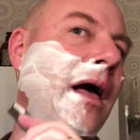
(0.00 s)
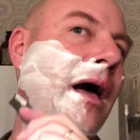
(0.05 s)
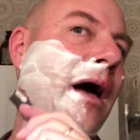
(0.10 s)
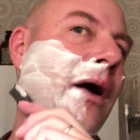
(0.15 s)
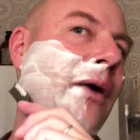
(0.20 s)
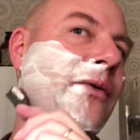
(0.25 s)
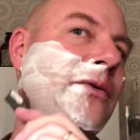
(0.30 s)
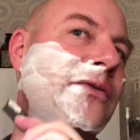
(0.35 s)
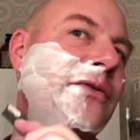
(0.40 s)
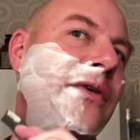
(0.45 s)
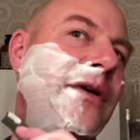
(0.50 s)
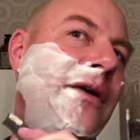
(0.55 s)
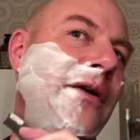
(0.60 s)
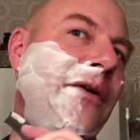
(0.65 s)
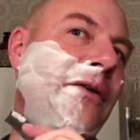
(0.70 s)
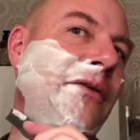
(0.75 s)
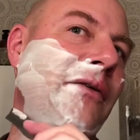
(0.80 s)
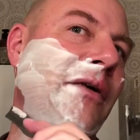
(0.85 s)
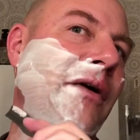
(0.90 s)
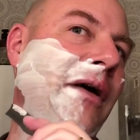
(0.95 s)
I always think
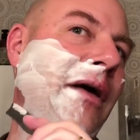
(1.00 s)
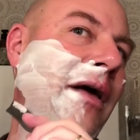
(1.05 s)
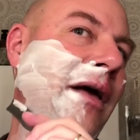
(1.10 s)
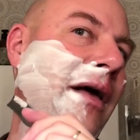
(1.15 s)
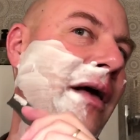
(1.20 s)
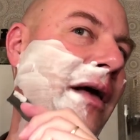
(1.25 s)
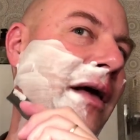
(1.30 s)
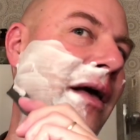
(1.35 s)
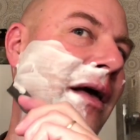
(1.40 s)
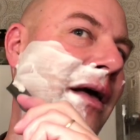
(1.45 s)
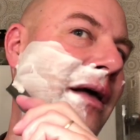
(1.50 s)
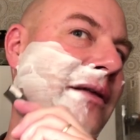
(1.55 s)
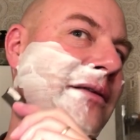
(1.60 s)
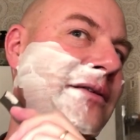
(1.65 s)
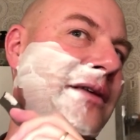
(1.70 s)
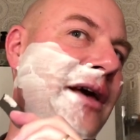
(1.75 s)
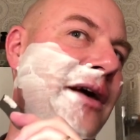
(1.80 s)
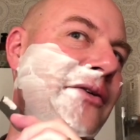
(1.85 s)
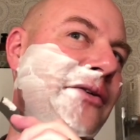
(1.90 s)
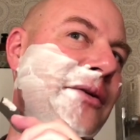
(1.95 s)
of
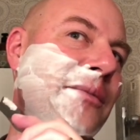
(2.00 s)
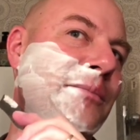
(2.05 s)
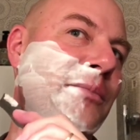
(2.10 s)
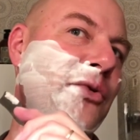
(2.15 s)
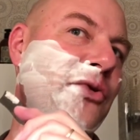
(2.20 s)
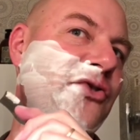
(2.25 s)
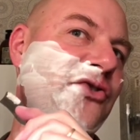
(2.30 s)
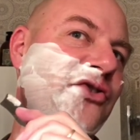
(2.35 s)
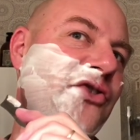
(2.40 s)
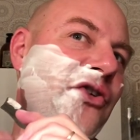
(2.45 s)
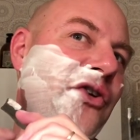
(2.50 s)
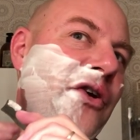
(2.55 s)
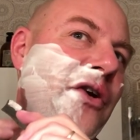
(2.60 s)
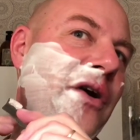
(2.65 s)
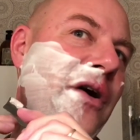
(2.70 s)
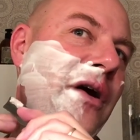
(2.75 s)
Terry Butcher,